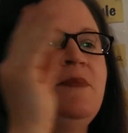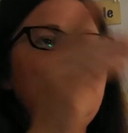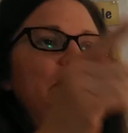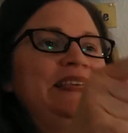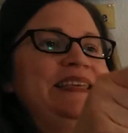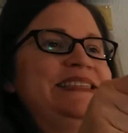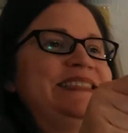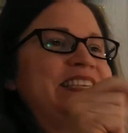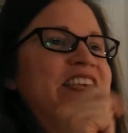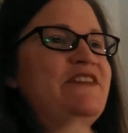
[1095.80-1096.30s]

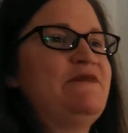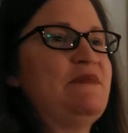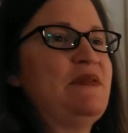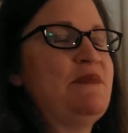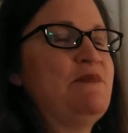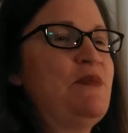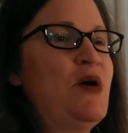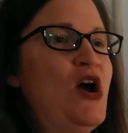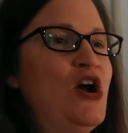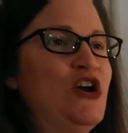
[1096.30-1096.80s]
Please give
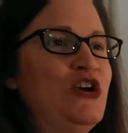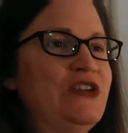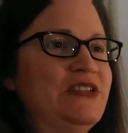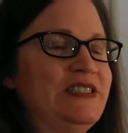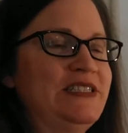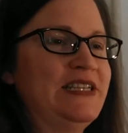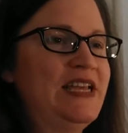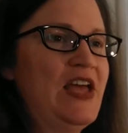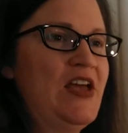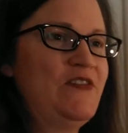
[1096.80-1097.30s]
me
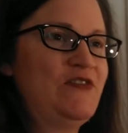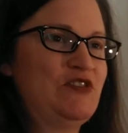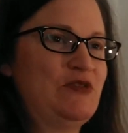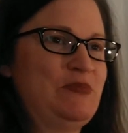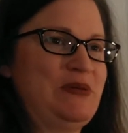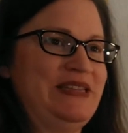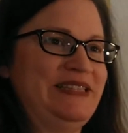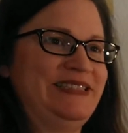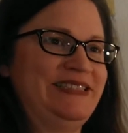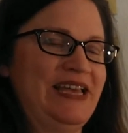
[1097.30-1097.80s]
part of the
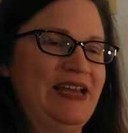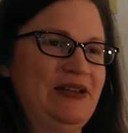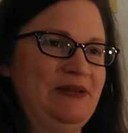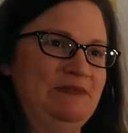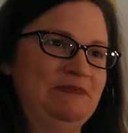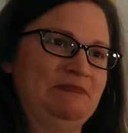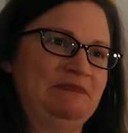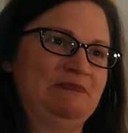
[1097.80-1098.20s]
pizza.